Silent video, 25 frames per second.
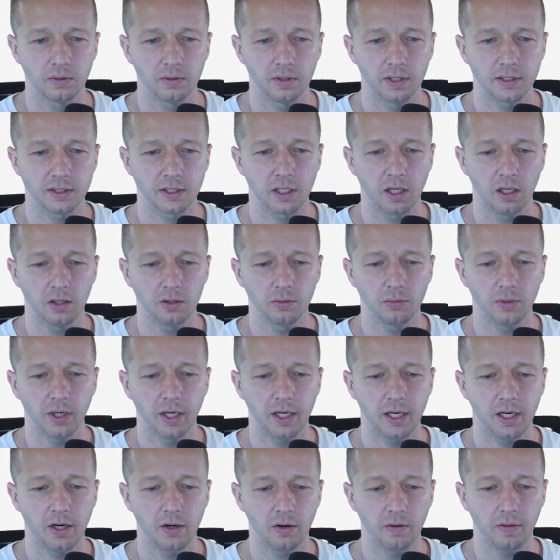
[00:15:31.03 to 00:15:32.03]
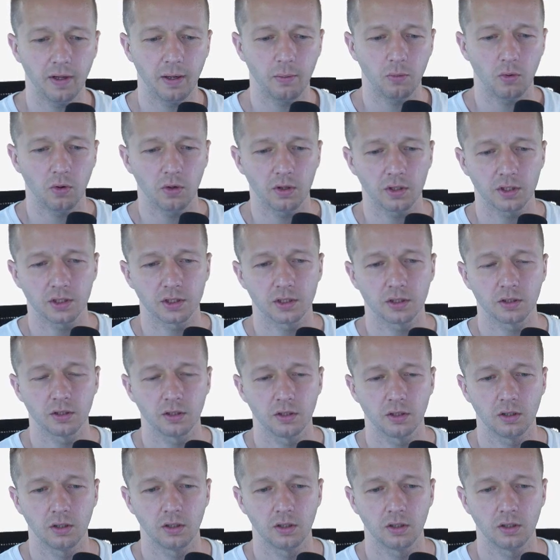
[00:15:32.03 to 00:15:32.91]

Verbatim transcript: this color right here. That works.